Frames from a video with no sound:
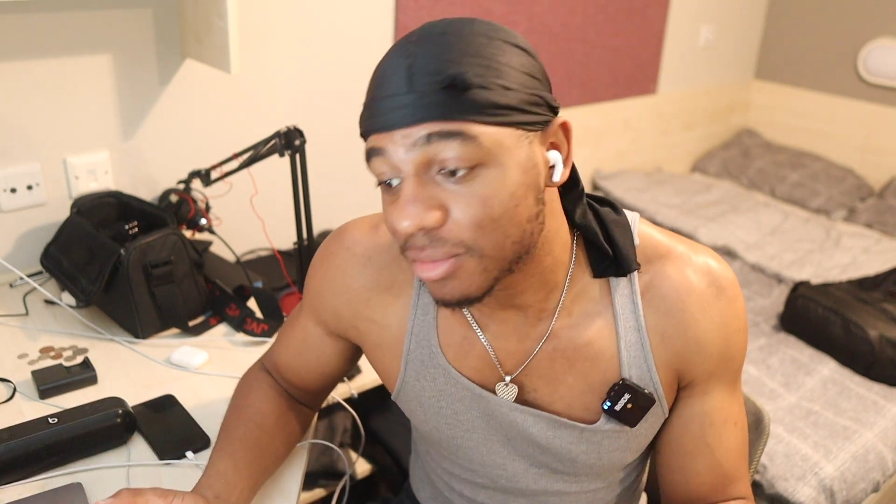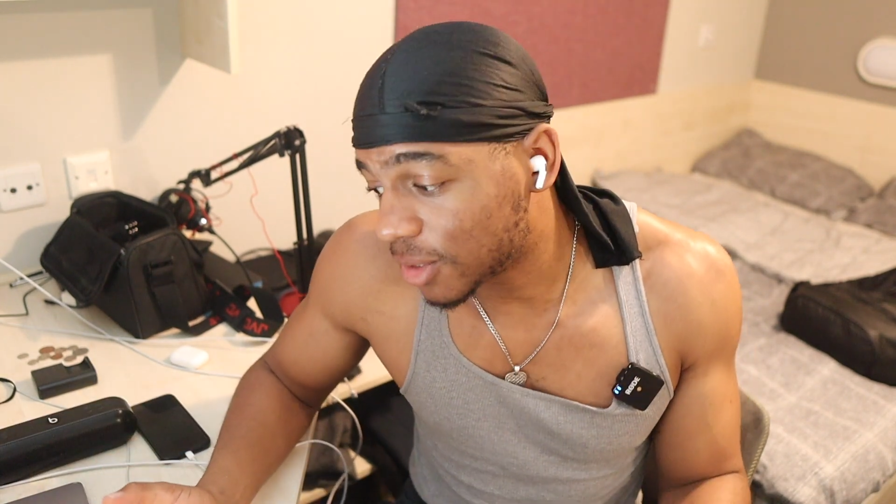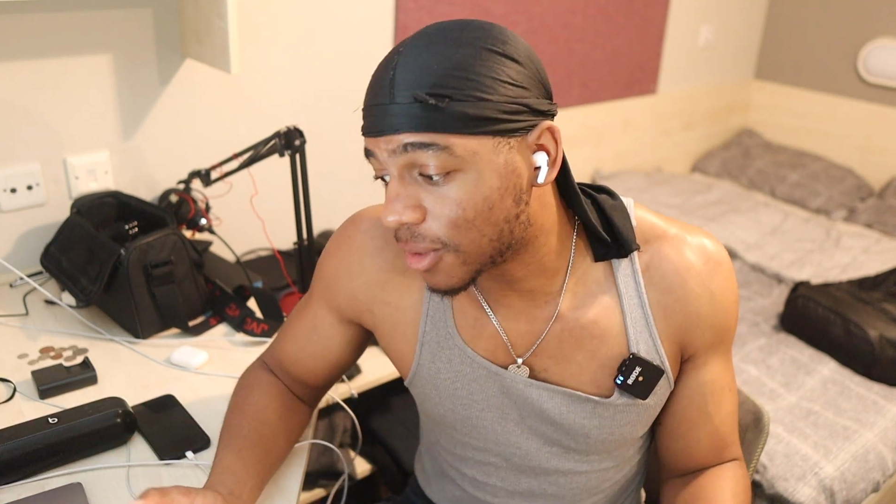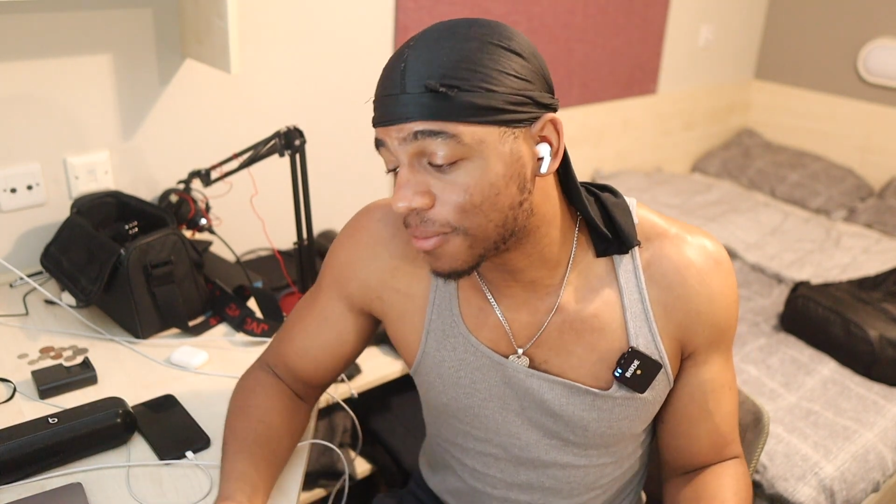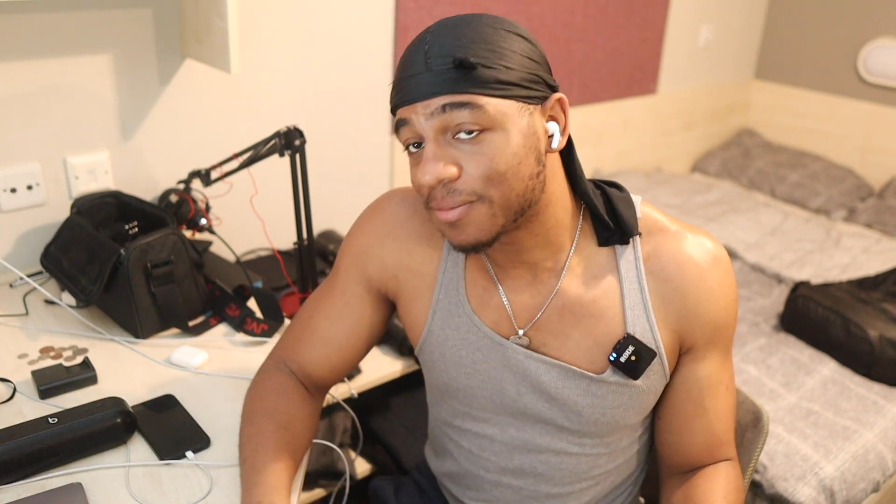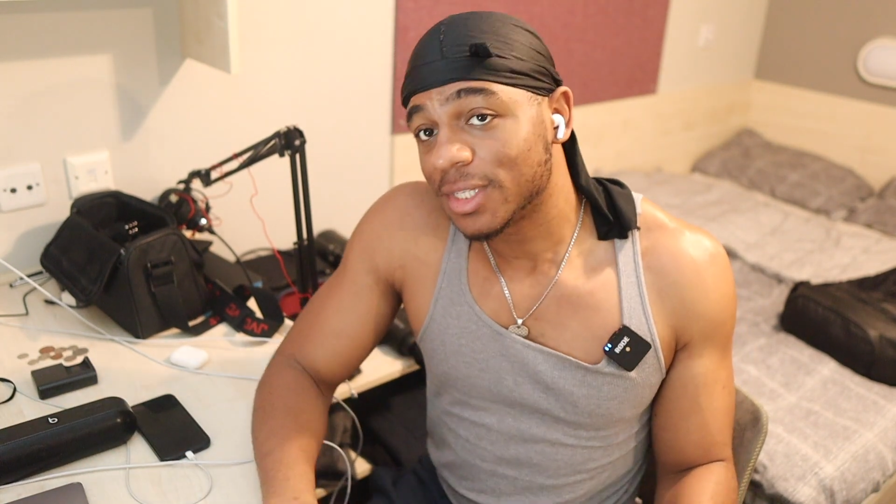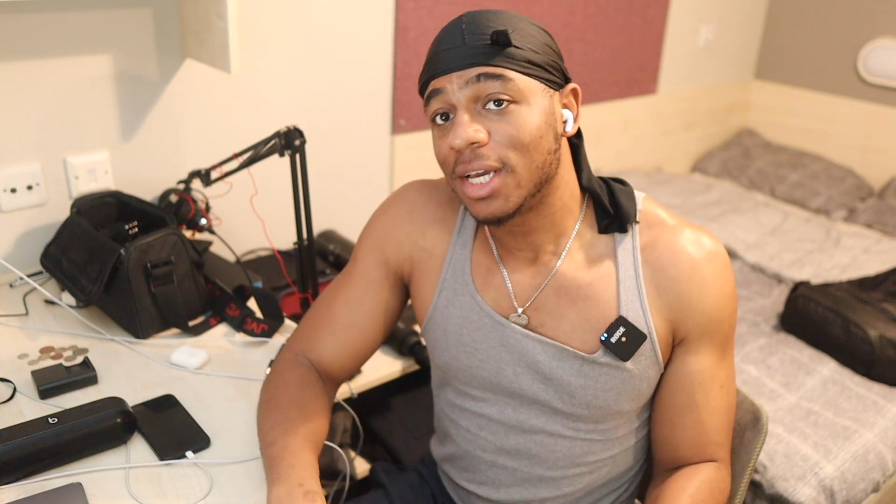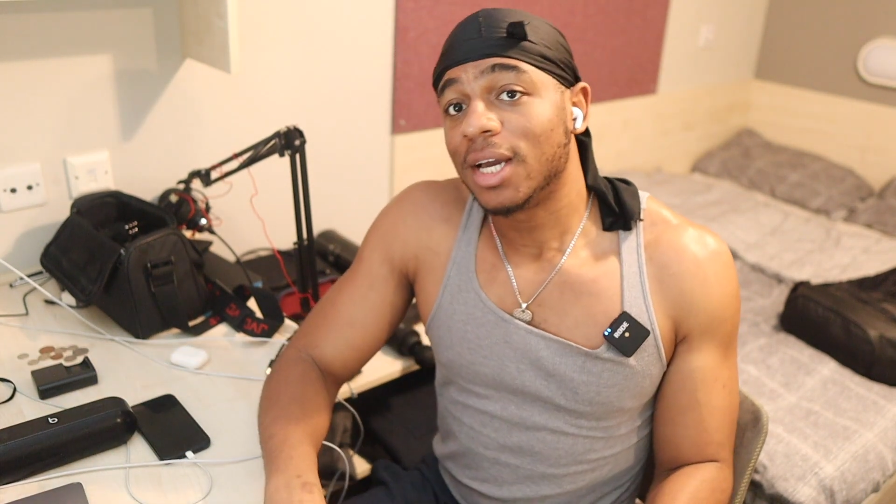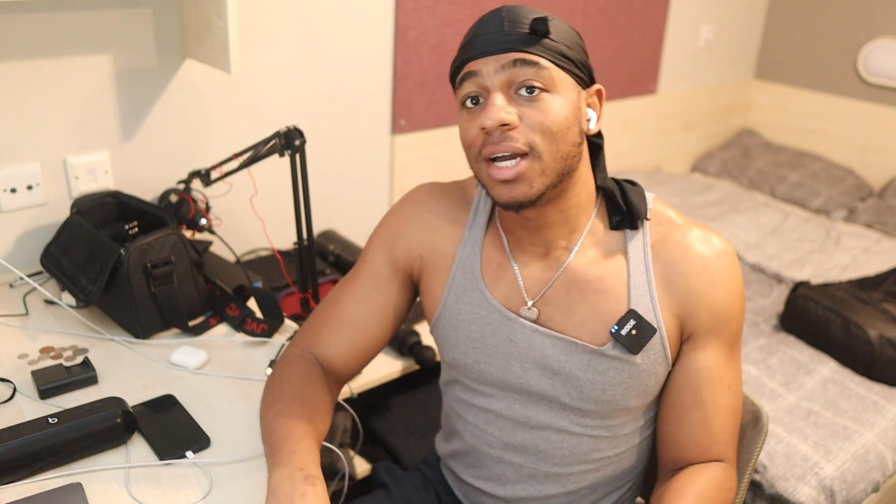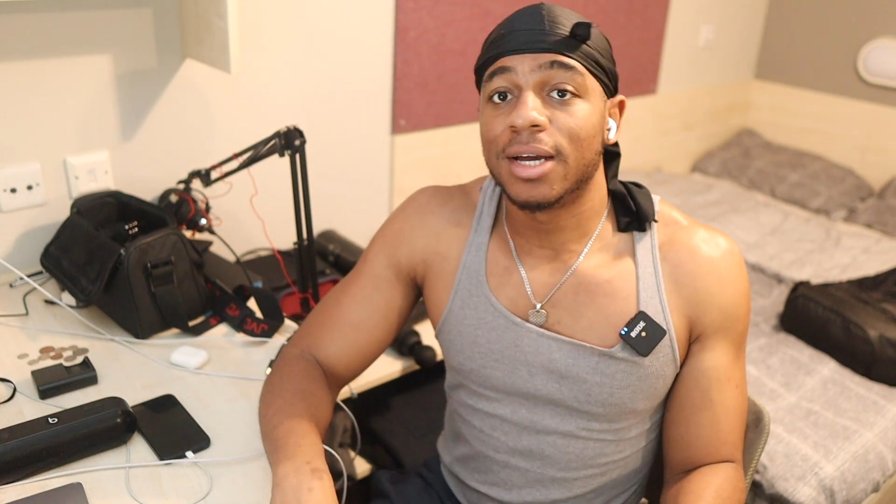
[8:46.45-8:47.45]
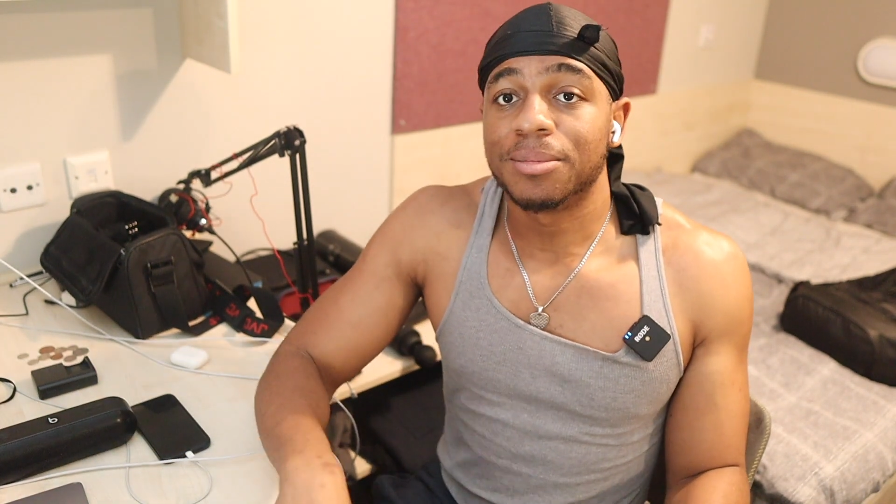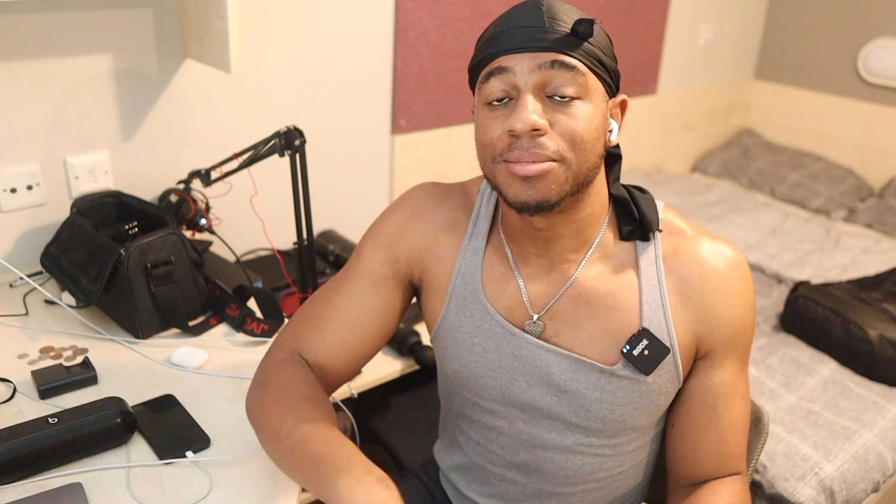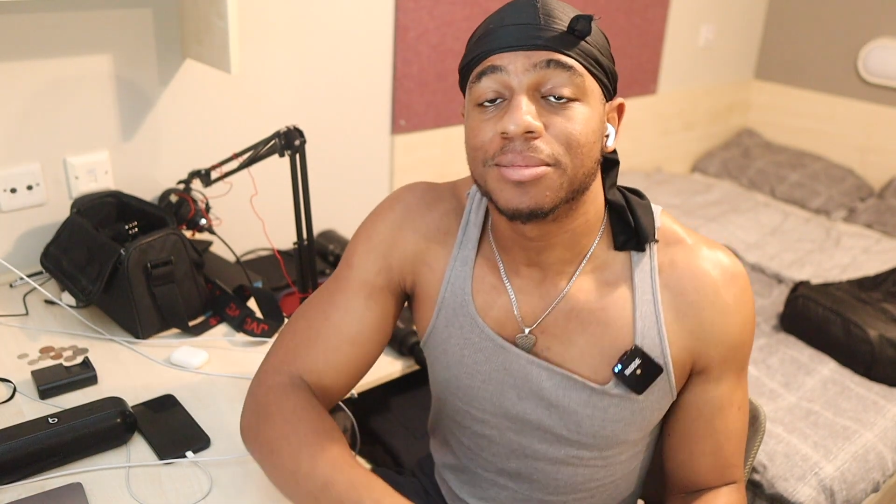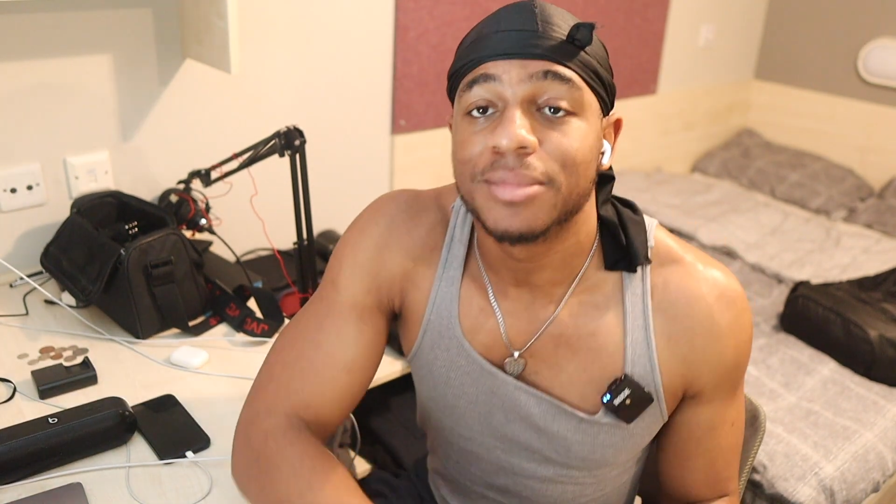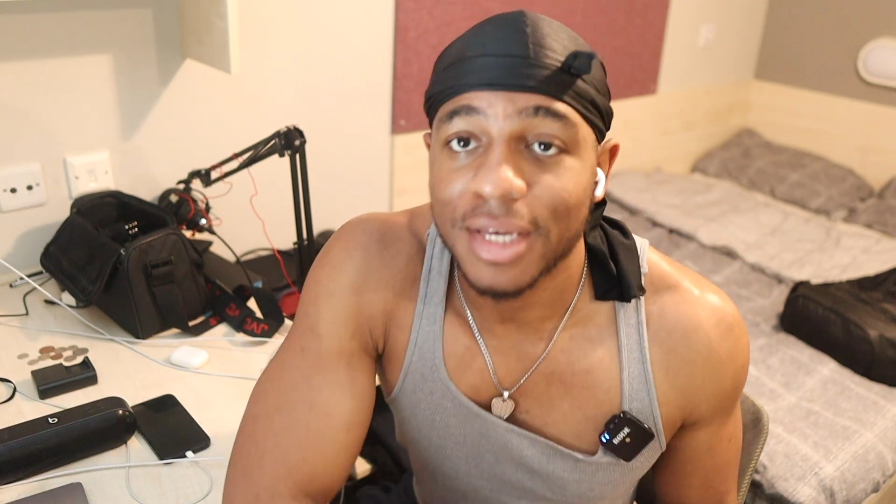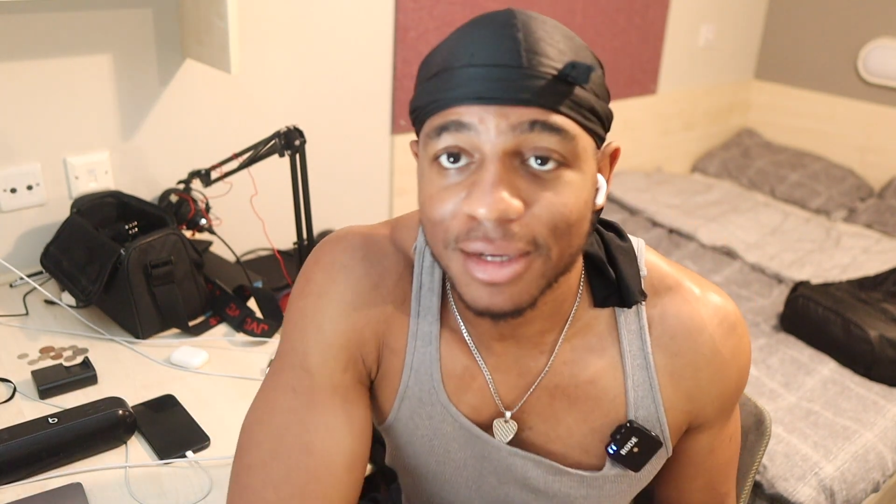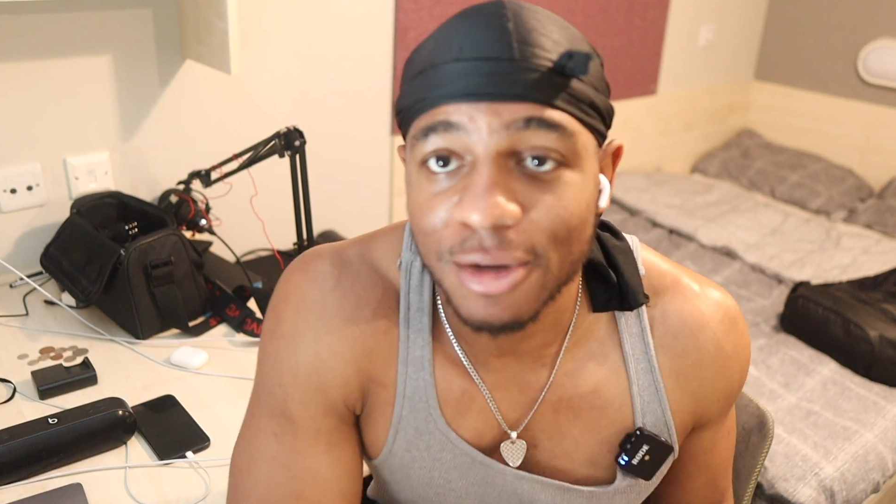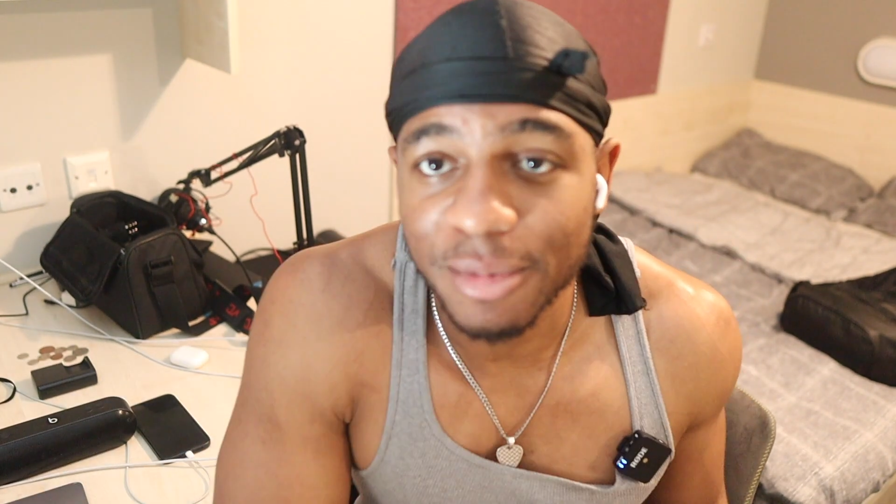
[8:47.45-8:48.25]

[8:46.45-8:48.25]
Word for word: So, um, yeah.